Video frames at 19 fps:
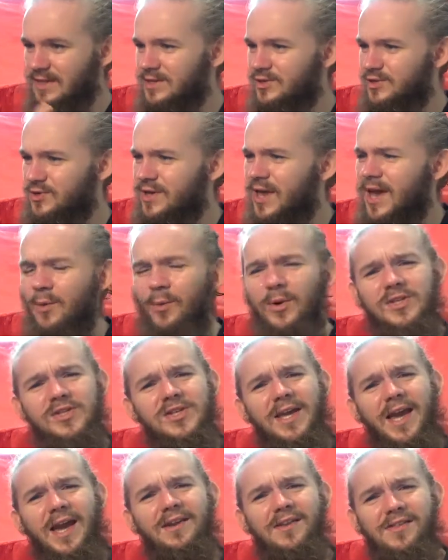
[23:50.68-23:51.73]
So yeah, once
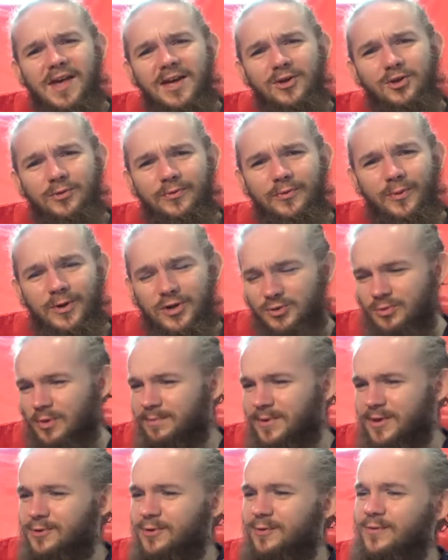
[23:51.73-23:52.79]
again, thank you for watching my
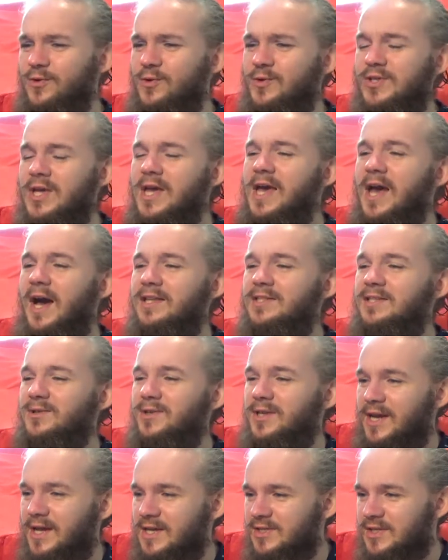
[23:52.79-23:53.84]
beer reviews. Until
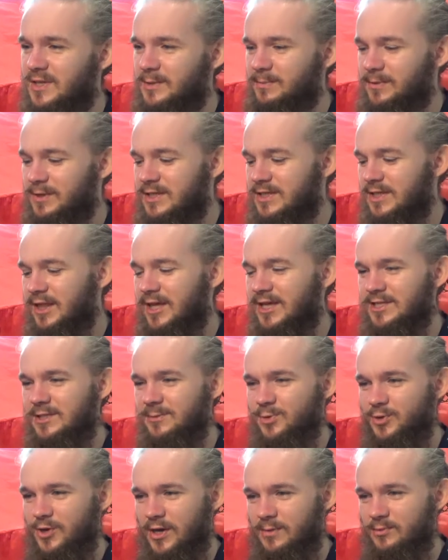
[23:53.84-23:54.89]
the next time, please like,
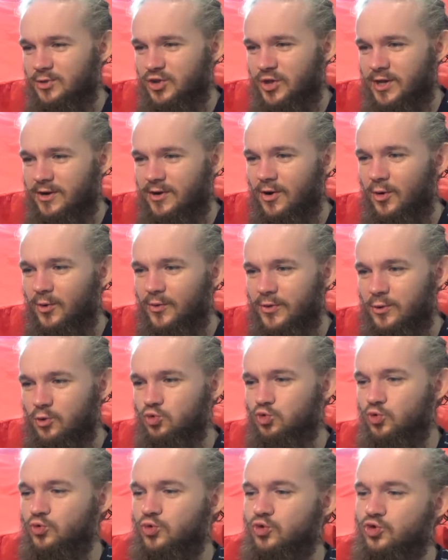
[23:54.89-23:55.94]
subscribe, share, all the
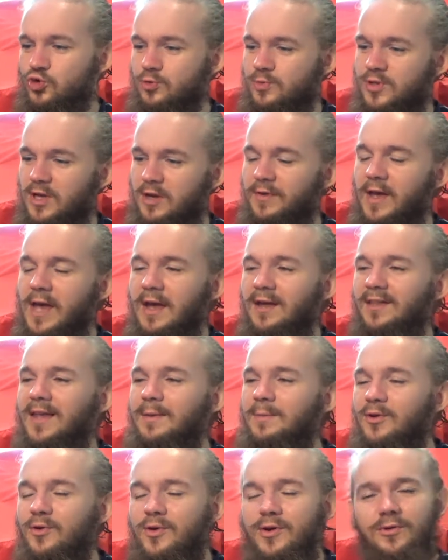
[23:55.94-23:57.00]
usual YouTube stuff. Let
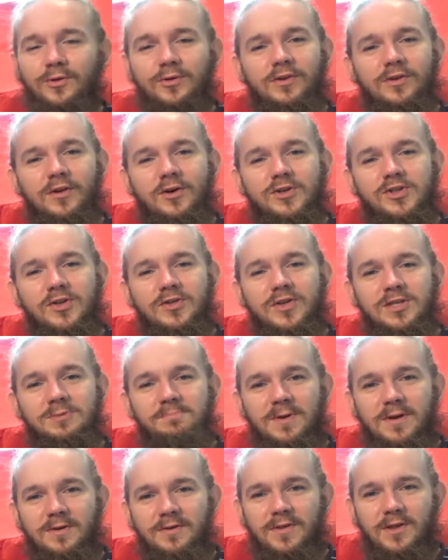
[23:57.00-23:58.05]
me know your own thoughts on this
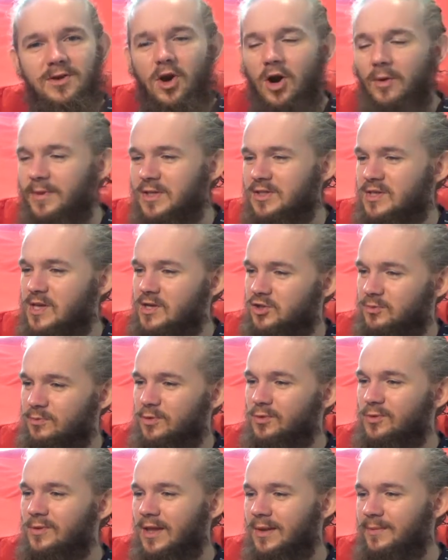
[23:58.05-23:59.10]
beer in the comment section
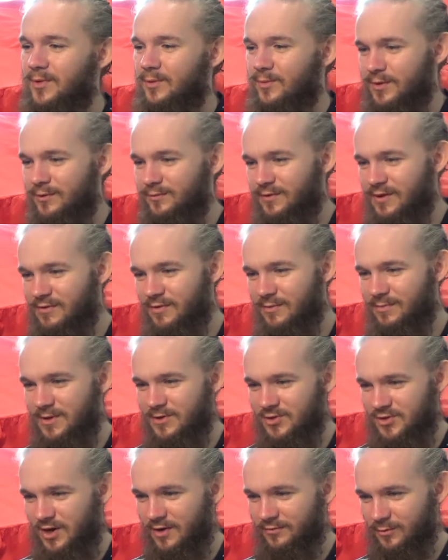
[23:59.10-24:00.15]
below. Let me know what your favourite
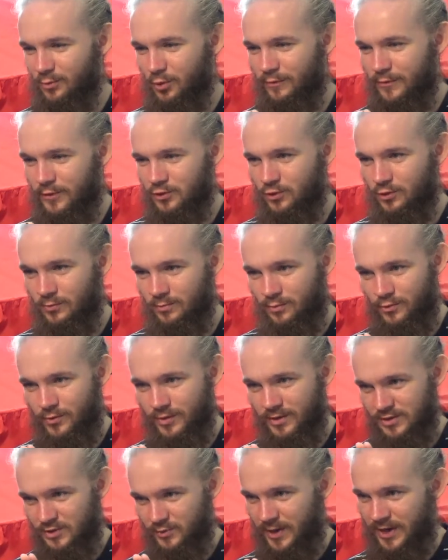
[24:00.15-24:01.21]
beers are from Overtone
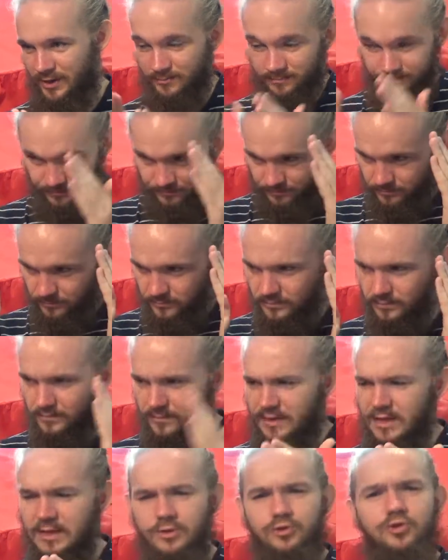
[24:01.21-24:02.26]
Brewing as well.
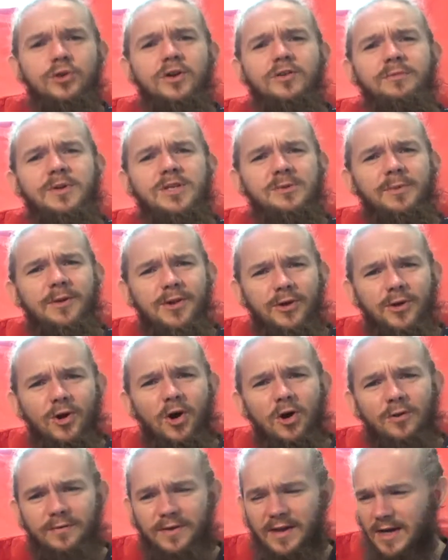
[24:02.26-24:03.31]
Do give me some other
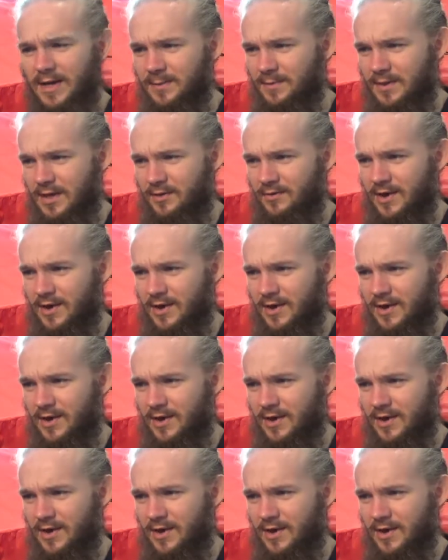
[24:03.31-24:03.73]
coffee IPA